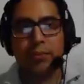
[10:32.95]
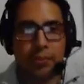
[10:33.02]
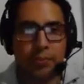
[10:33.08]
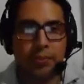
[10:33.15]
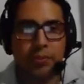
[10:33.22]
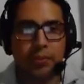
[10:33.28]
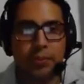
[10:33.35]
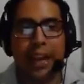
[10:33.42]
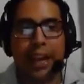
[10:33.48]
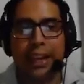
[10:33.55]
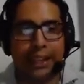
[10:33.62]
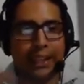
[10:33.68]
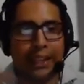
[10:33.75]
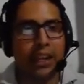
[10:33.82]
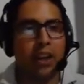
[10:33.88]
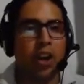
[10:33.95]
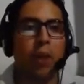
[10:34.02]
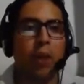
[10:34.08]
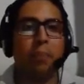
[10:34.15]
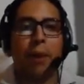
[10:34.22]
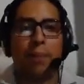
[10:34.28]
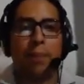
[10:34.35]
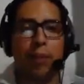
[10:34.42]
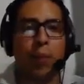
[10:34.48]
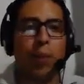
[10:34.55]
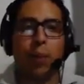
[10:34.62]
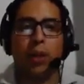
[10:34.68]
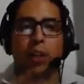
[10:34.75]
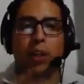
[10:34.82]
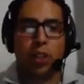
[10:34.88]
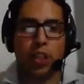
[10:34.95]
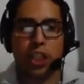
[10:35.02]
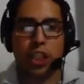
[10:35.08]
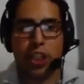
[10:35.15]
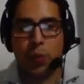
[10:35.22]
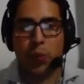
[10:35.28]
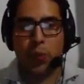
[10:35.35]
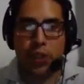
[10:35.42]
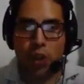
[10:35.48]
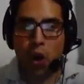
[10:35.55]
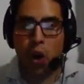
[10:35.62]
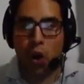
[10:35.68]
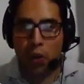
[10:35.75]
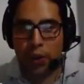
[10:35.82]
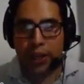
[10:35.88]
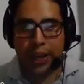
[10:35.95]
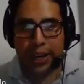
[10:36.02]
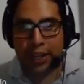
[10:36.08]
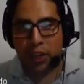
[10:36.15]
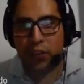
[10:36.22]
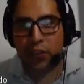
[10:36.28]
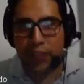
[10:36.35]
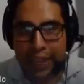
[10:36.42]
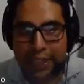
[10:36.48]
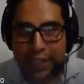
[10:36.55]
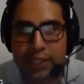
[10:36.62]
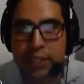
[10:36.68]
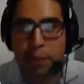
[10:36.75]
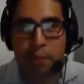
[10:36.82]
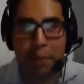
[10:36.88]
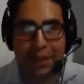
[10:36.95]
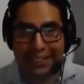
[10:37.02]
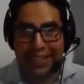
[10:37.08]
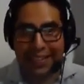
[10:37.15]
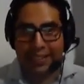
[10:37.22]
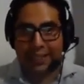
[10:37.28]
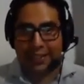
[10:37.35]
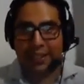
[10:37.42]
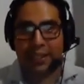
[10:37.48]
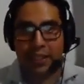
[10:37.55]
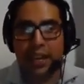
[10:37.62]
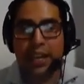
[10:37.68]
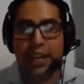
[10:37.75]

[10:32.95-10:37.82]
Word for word: Mm -hmm. And later on, maybe we will continue with other kind of test, but that's it.